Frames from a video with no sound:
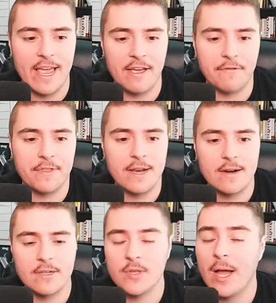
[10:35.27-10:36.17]
F
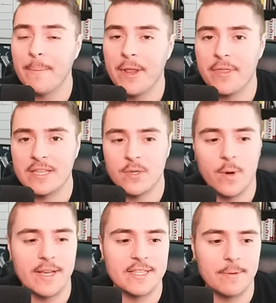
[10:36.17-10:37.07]
there, so I'm going to think
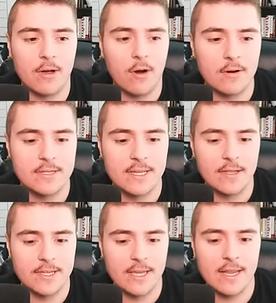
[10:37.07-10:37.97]
twice about hard
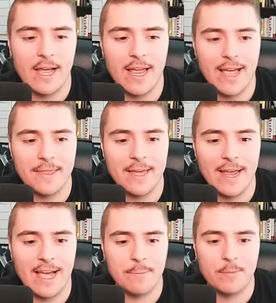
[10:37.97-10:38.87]
selling it. I had
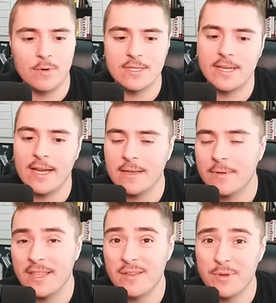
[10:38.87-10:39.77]
that happen one time,
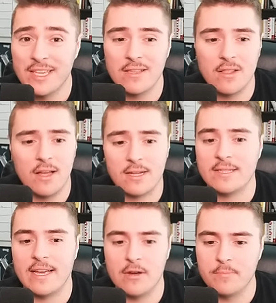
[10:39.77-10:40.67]
and then we get
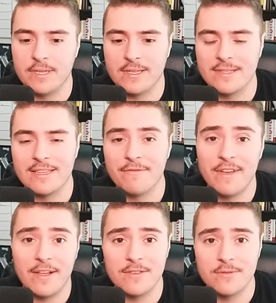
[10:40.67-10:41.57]
locked out because he
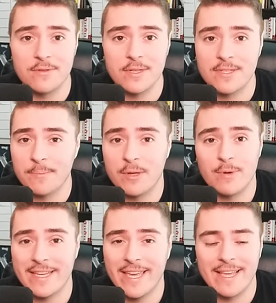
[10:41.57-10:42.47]
values something
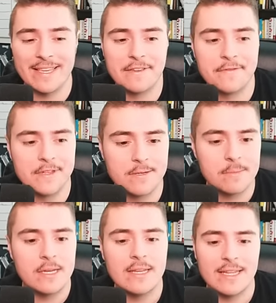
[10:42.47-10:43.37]
we can't give
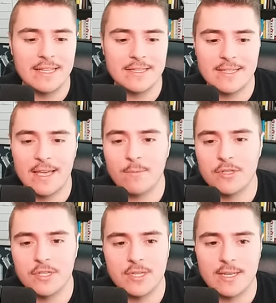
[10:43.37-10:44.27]
him. Instead, we're
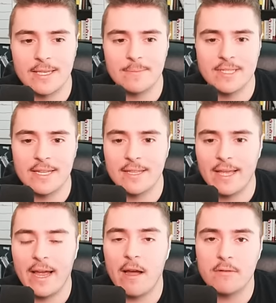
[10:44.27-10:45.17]
just going to keep sending
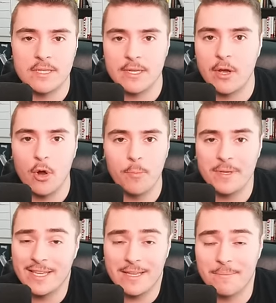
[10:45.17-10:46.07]
the house and hope
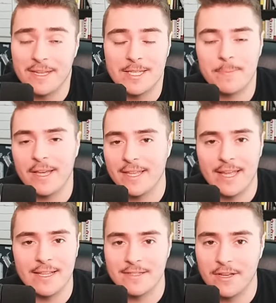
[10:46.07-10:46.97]
he commits by the end